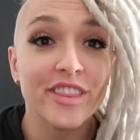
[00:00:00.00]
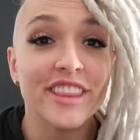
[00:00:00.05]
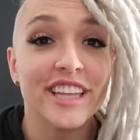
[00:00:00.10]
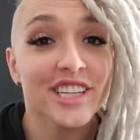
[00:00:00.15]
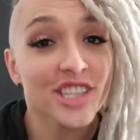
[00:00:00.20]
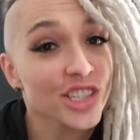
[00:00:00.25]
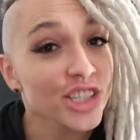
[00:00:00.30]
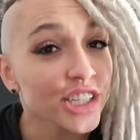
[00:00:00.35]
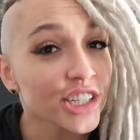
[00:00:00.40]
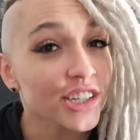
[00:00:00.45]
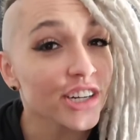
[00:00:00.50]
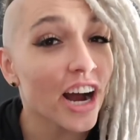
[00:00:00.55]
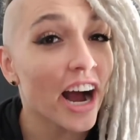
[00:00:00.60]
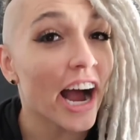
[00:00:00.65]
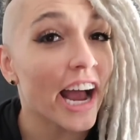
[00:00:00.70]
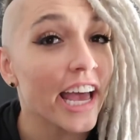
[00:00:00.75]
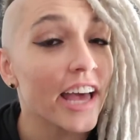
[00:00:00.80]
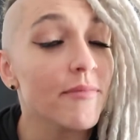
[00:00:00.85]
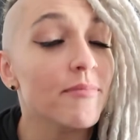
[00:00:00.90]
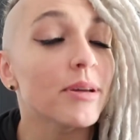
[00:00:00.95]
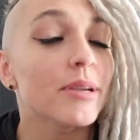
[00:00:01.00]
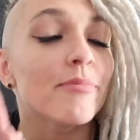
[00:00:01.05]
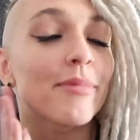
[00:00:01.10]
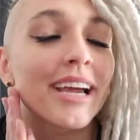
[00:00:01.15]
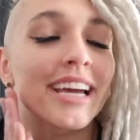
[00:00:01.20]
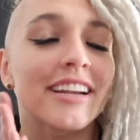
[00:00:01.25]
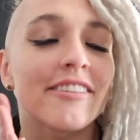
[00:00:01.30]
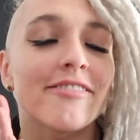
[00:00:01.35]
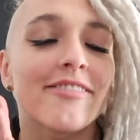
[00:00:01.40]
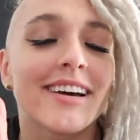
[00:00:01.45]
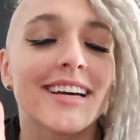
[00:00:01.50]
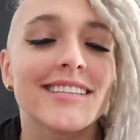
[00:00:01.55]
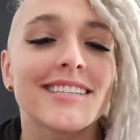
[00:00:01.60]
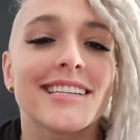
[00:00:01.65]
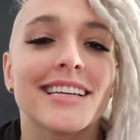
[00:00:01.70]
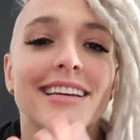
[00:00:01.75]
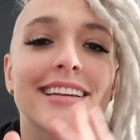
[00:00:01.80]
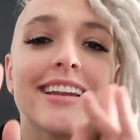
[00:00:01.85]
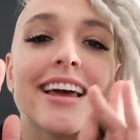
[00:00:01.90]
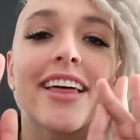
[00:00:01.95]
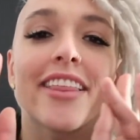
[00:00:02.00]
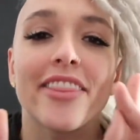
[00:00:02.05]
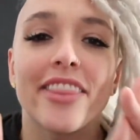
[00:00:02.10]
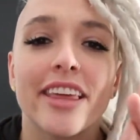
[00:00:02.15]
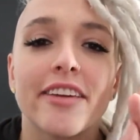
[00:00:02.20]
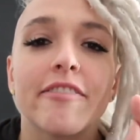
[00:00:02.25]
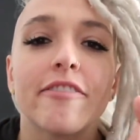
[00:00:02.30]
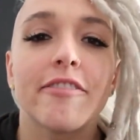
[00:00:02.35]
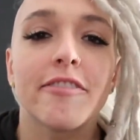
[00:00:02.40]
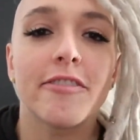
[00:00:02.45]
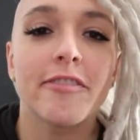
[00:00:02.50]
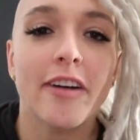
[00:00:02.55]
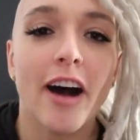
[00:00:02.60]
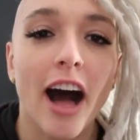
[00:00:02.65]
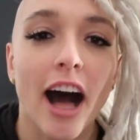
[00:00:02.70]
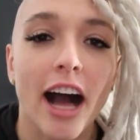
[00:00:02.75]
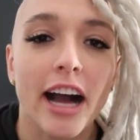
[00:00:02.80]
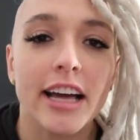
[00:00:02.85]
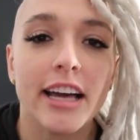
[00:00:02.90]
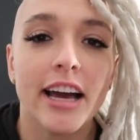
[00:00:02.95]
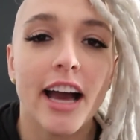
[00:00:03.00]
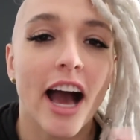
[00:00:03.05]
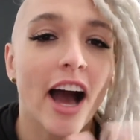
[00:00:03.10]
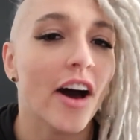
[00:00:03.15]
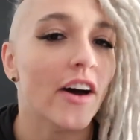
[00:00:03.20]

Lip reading: This year, I have been manifesting the fuck